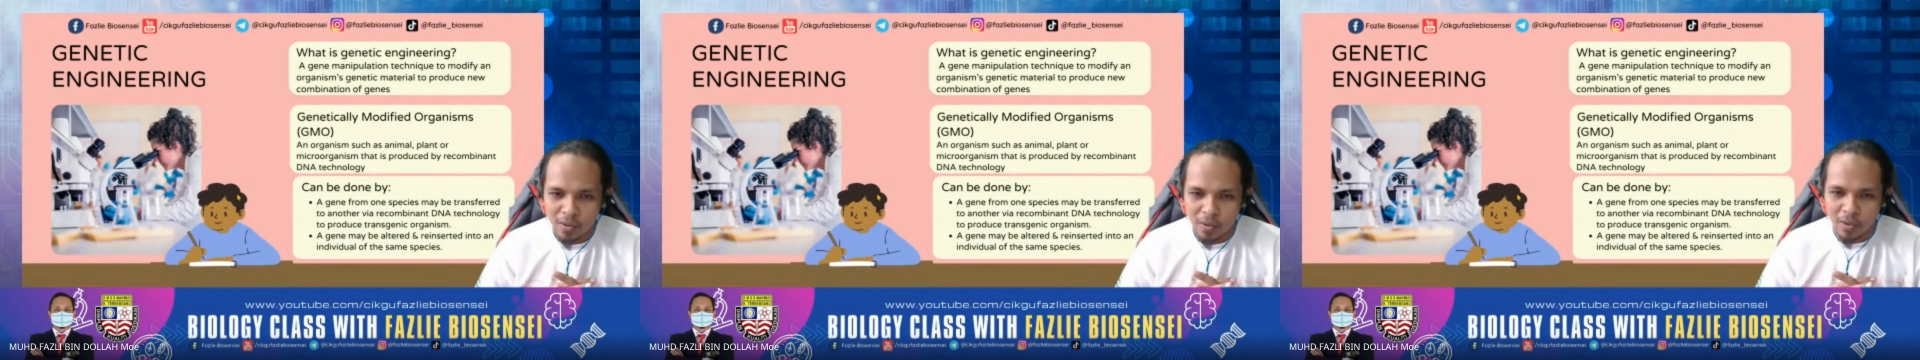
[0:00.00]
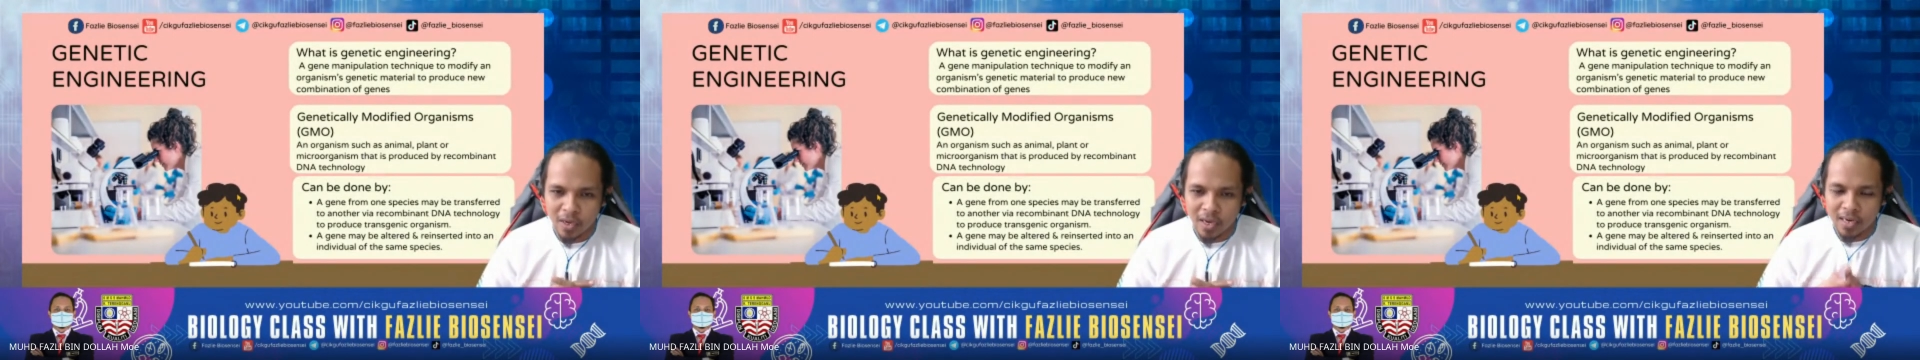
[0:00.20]

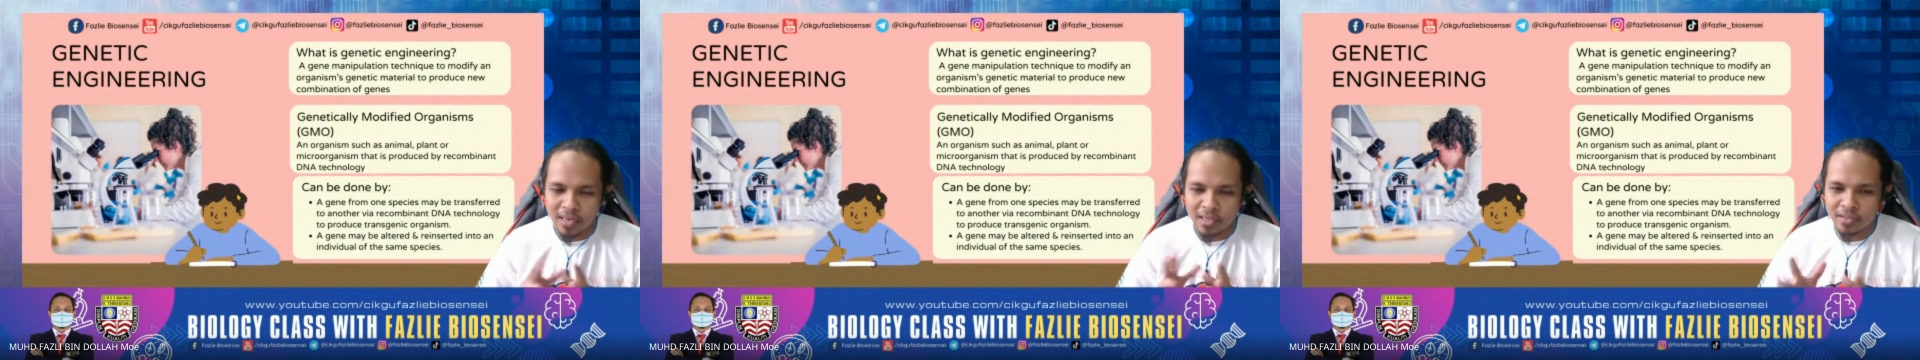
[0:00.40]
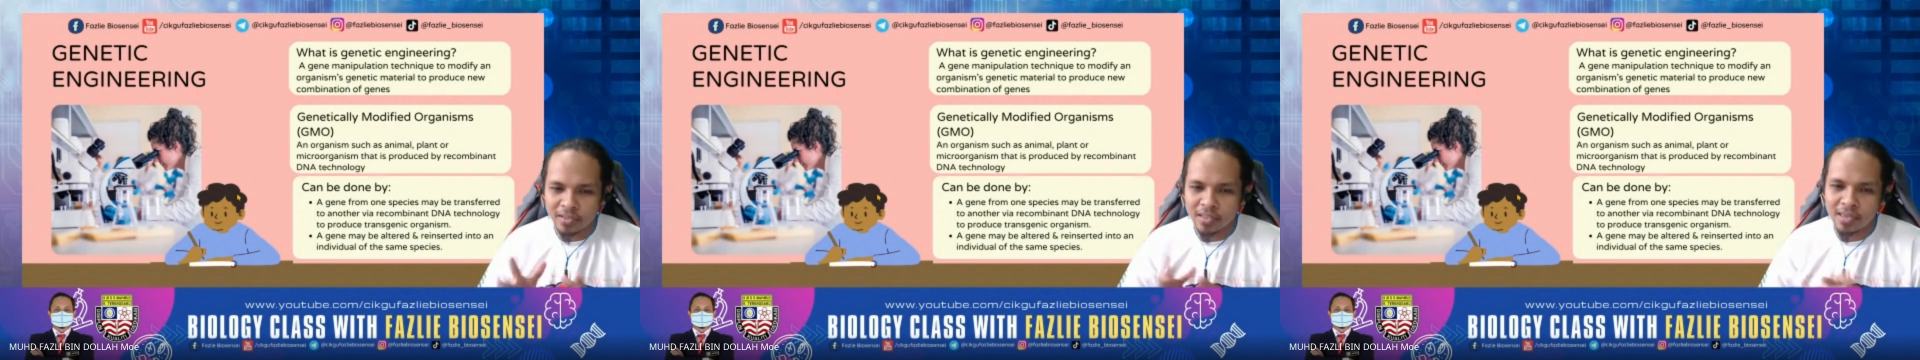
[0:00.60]
Okay,
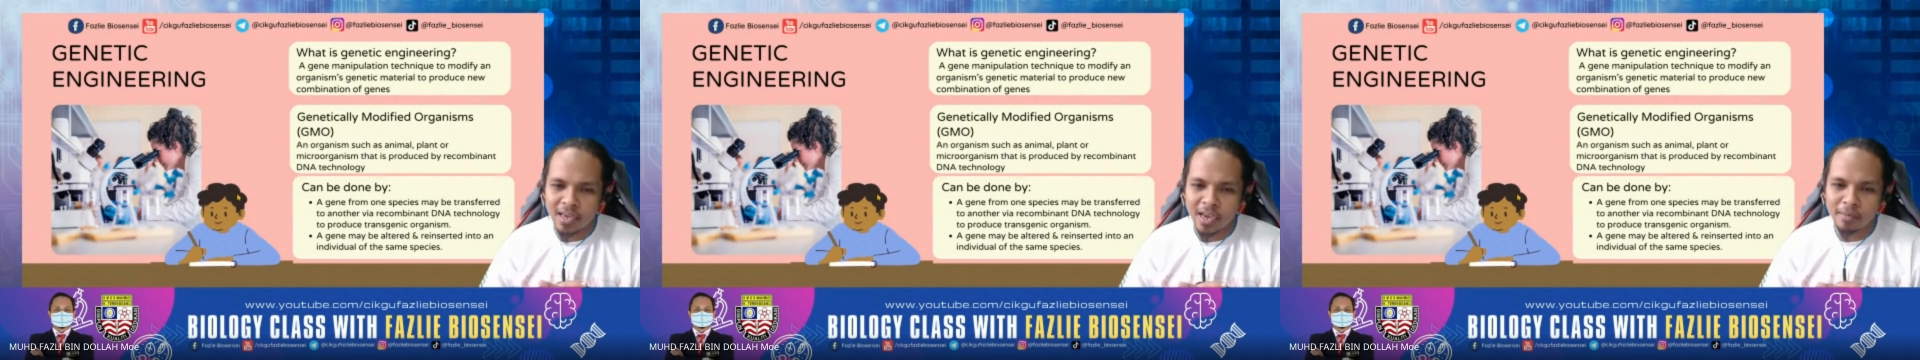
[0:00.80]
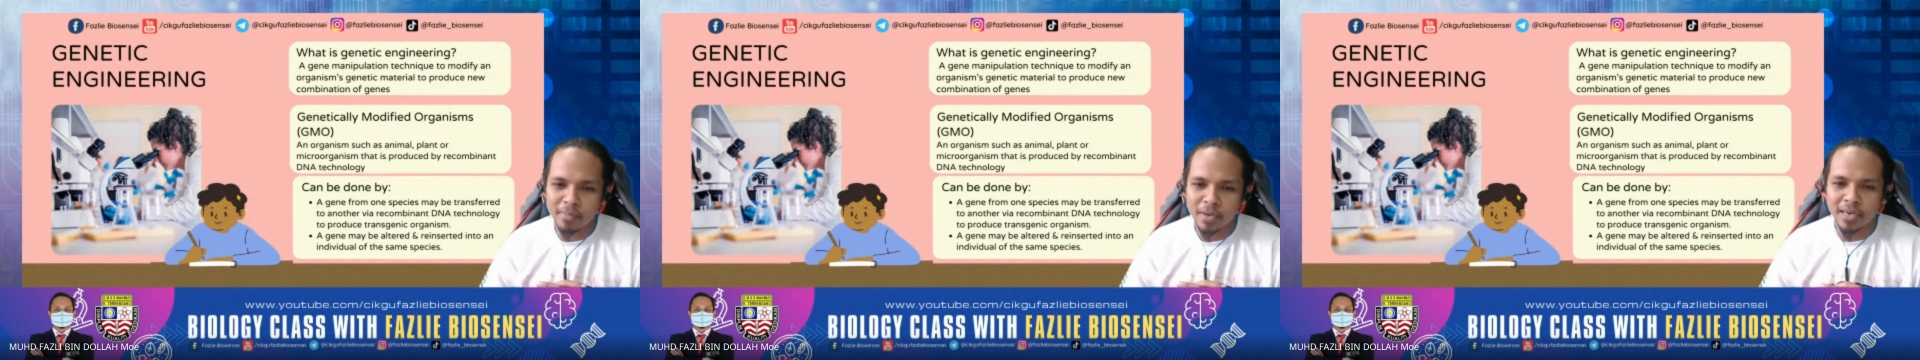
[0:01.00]
this thing
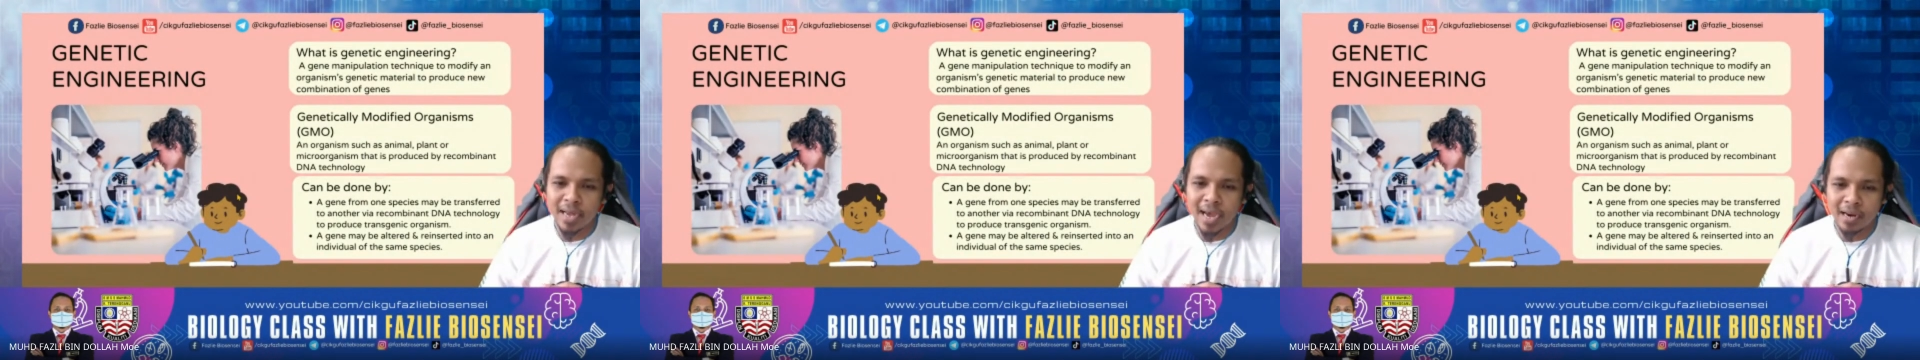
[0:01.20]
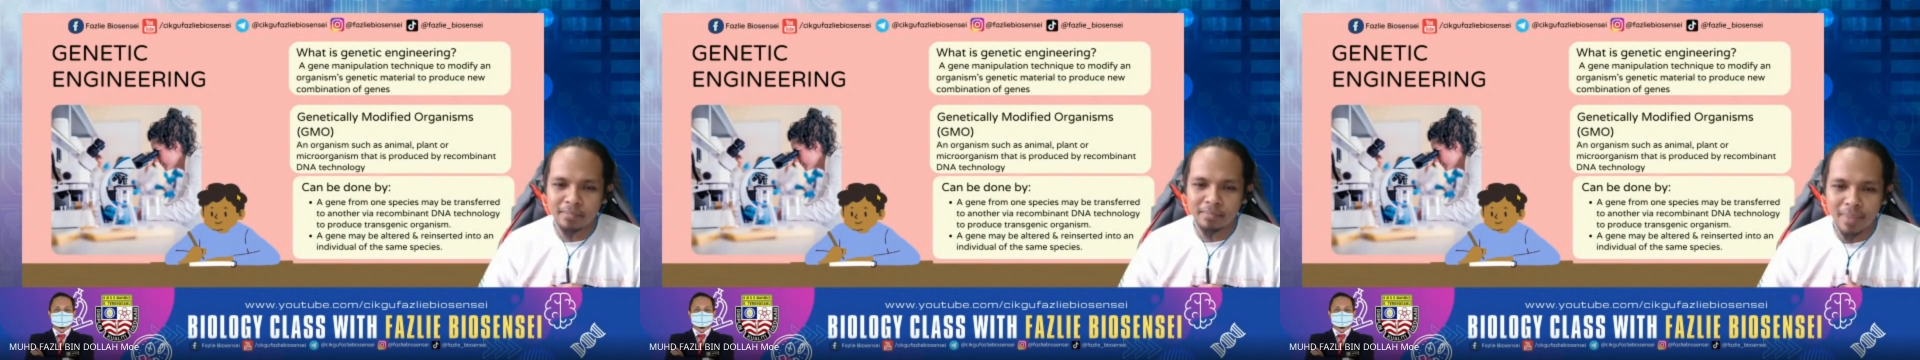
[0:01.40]
can be
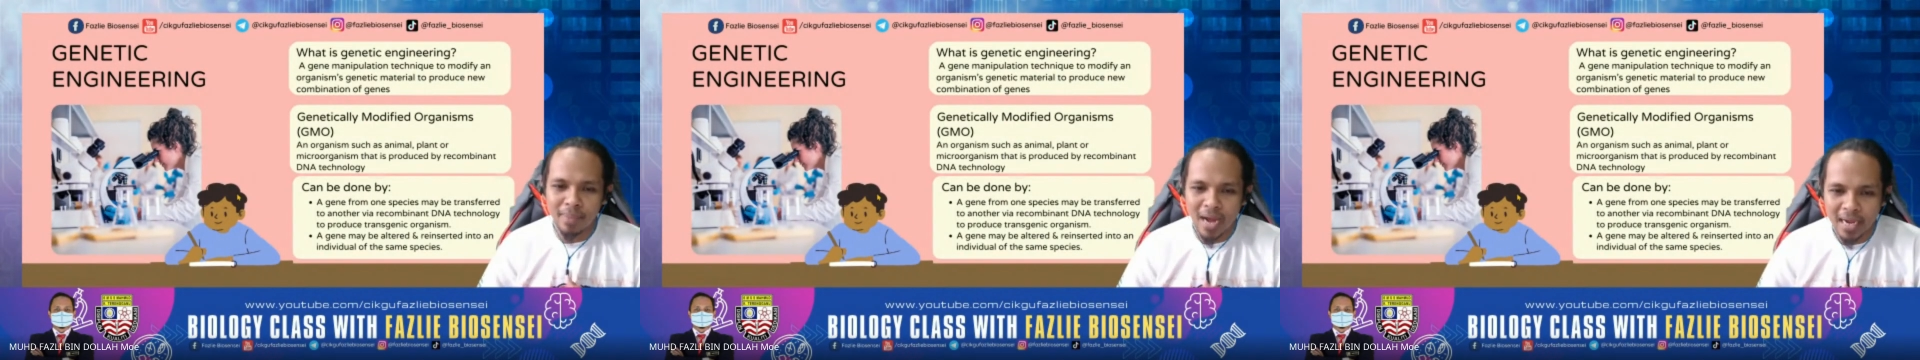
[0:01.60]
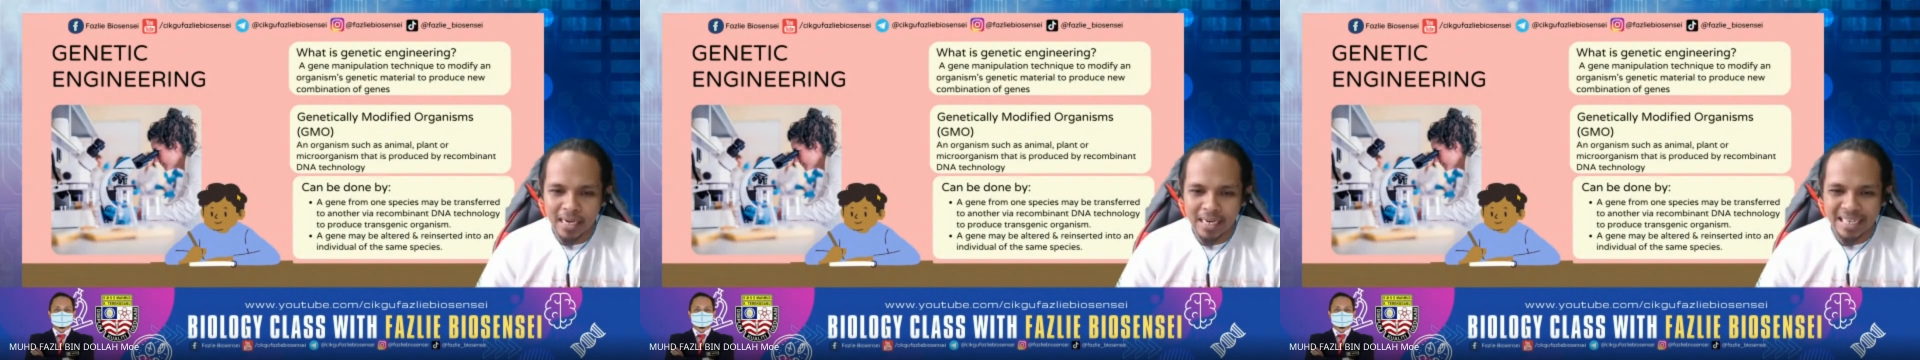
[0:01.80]
done
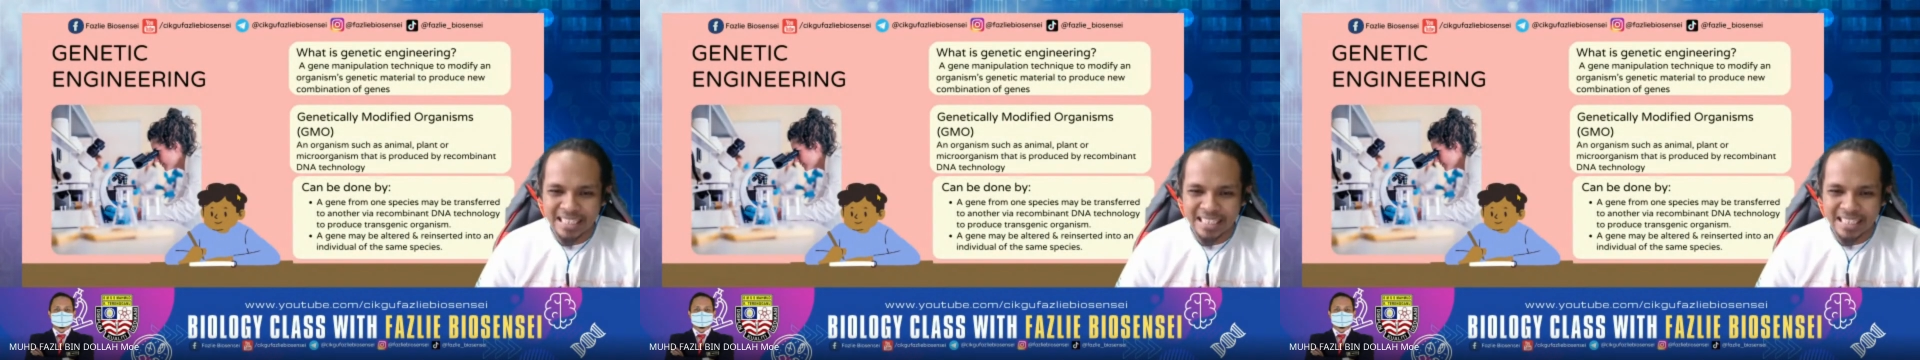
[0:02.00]
by